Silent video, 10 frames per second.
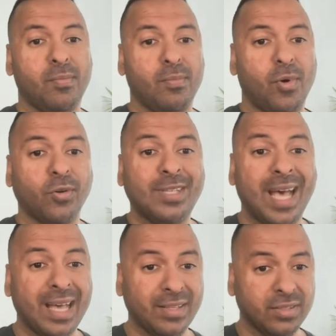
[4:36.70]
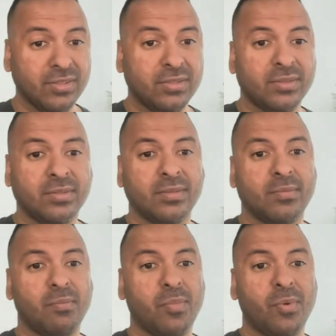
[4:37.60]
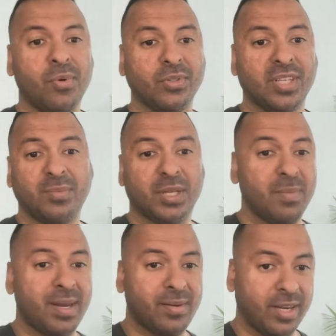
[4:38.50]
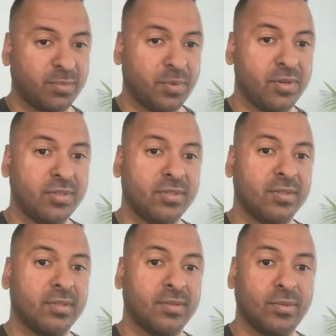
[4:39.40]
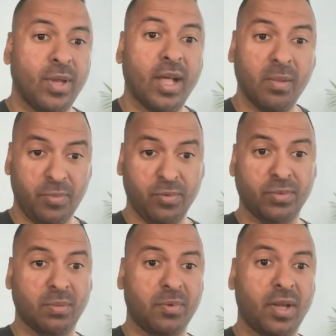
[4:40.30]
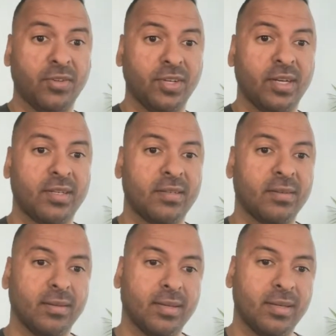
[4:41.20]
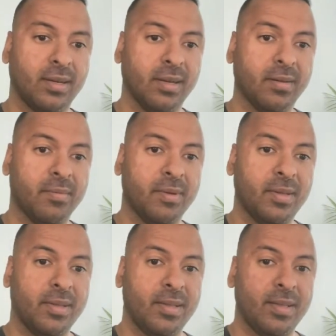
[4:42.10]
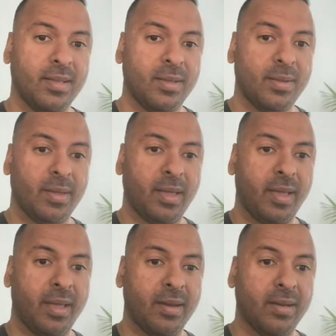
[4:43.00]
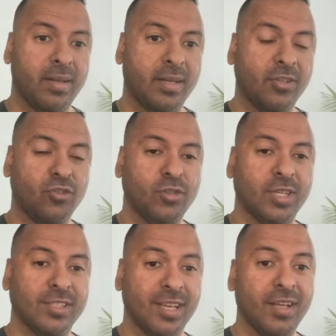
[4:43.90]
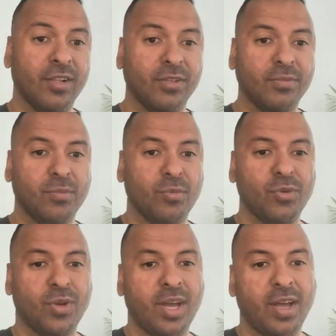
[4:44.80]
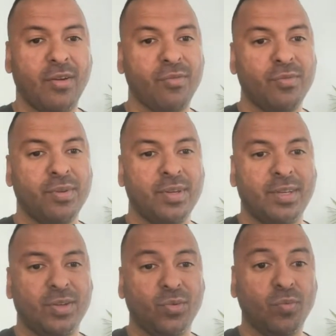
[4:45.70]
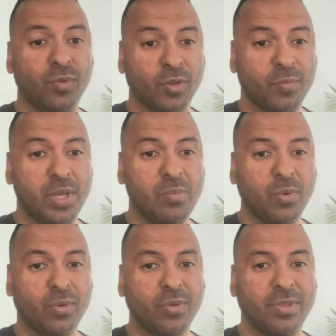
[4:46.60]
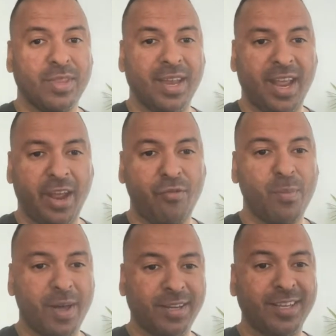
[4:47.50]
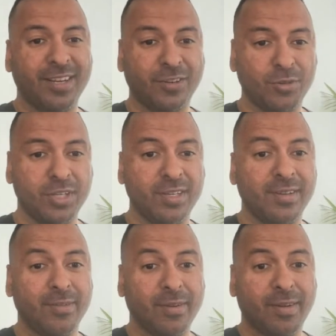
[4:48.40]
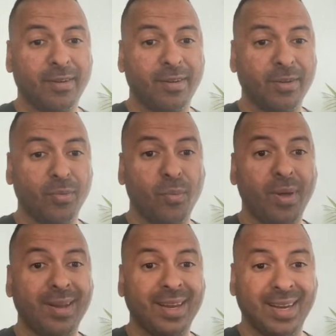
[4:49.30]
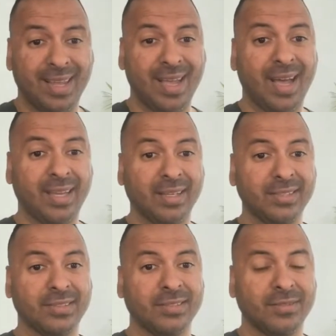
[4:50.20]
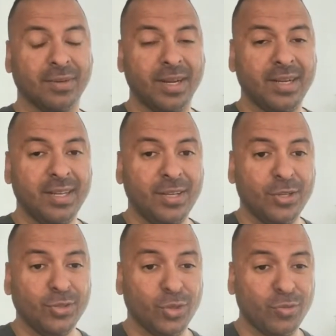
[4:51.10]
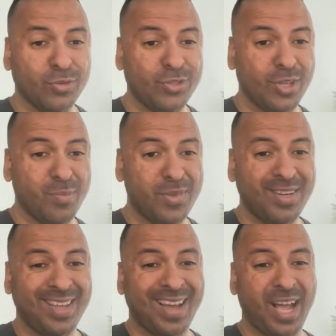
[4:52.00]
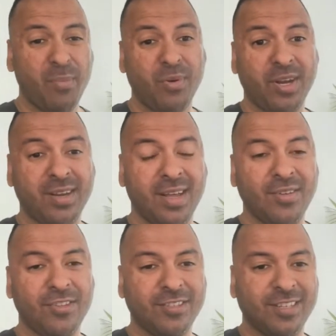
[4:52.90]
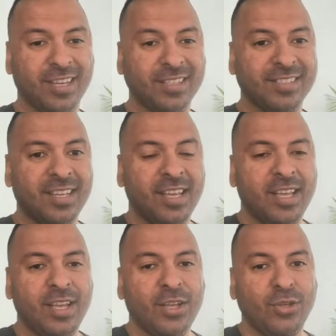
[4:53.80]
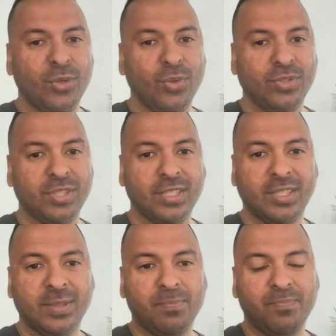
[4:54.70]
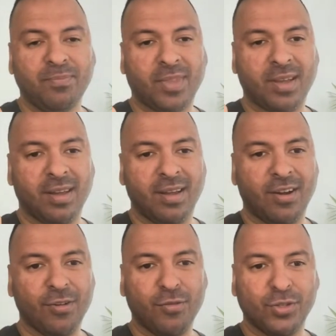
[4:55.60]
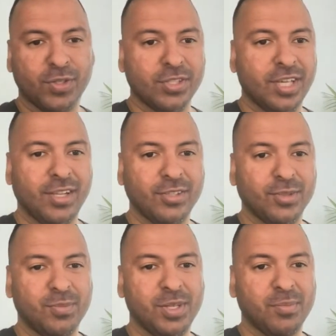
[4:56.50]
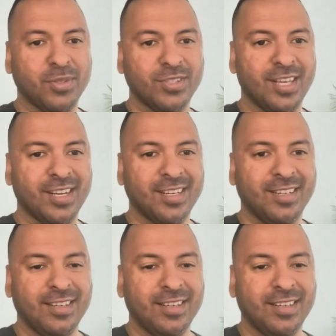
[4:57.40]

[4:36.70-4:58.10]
more talents, more subject matter experts to help you with the project. Uh, and as you can tell, when you have a room full of people, not everybody can agree on what an AI is, right? So if you see a media hype right now these days, you see artificial intelligence being presented